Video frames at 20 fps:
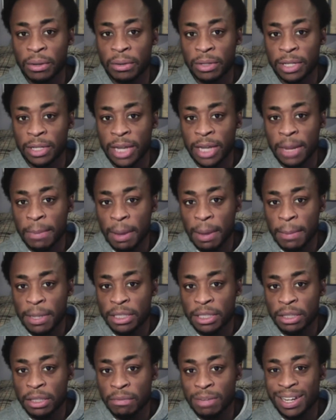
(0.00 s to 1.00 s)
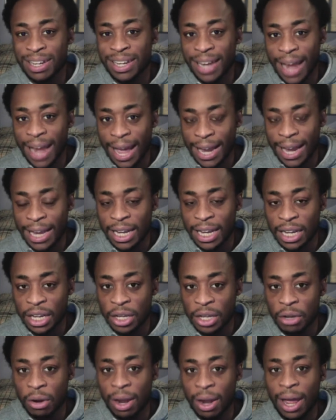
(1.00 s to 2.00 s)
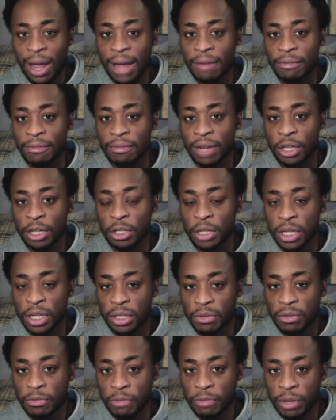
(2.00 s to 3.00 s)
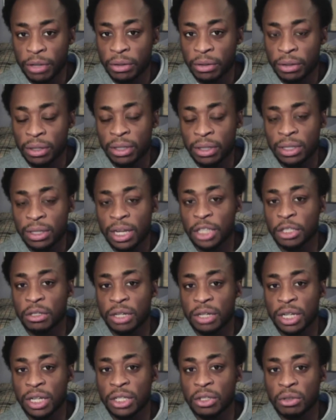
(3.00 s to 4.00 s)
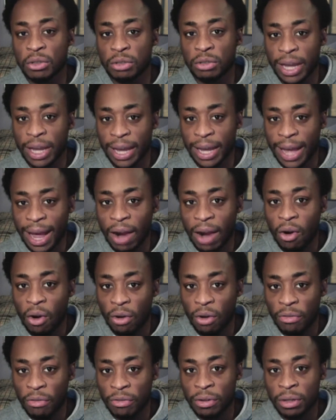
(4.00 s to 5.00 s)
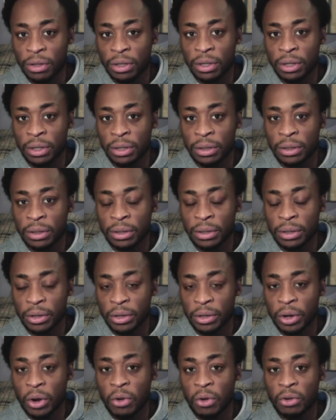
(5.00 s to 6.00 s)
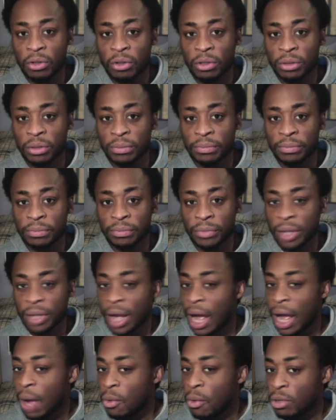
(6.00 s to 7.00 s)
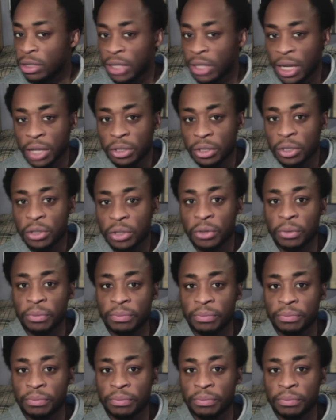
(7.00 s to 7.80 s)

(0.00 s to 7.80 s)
There may be something lacking in your life that you need to fill, that you need to take care of. You know, I was there too.